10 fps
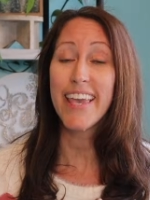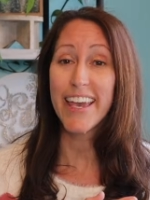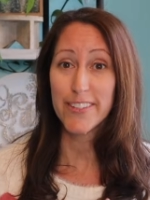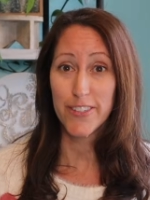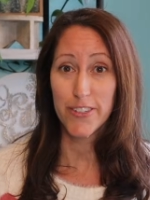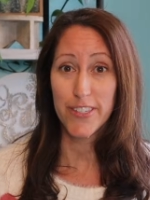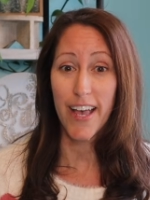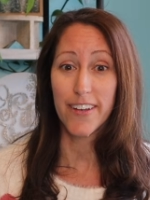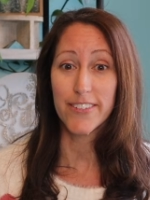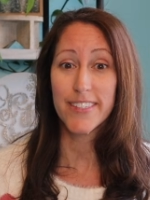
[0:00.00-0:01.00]
cancer
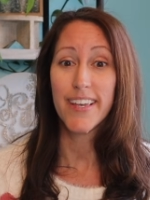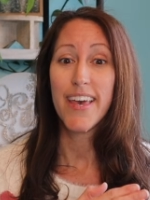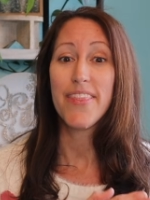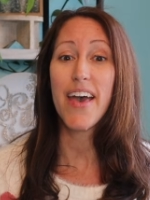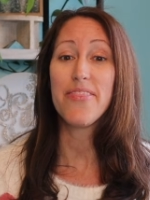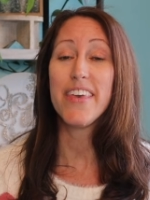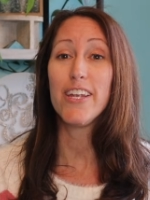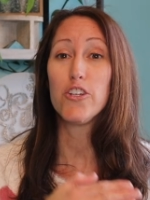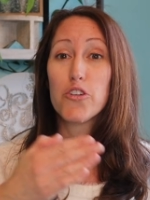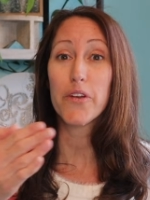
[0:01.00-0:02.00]
cells that
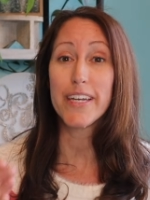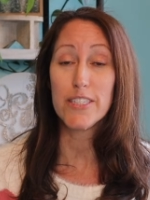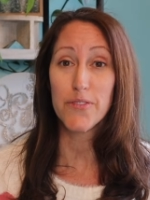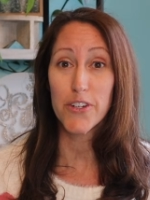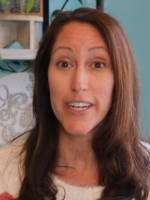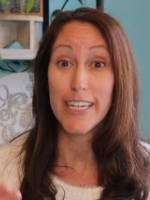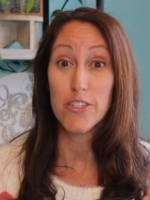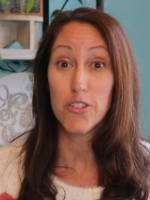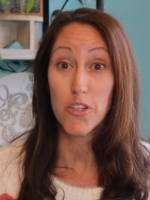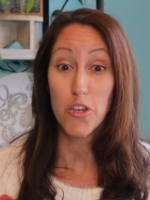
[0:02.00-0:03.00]
then transfer
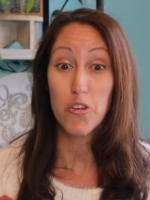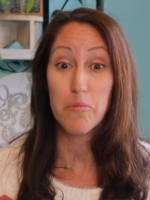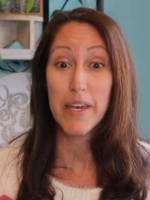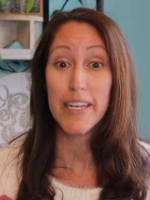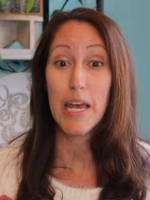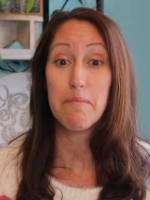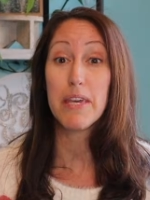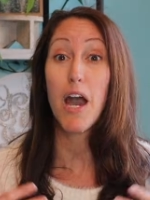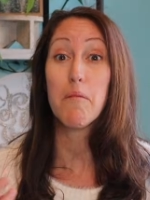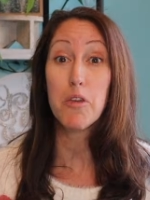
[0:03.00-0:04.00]
into the human and
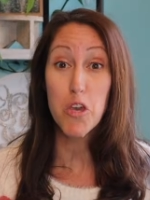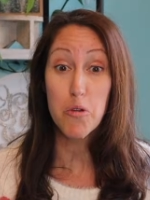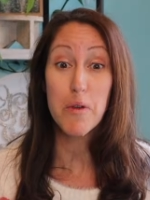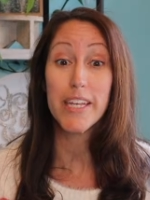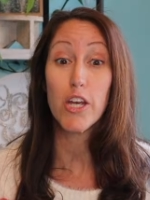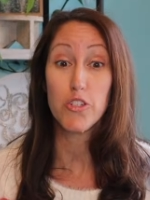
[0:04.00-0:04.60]
become human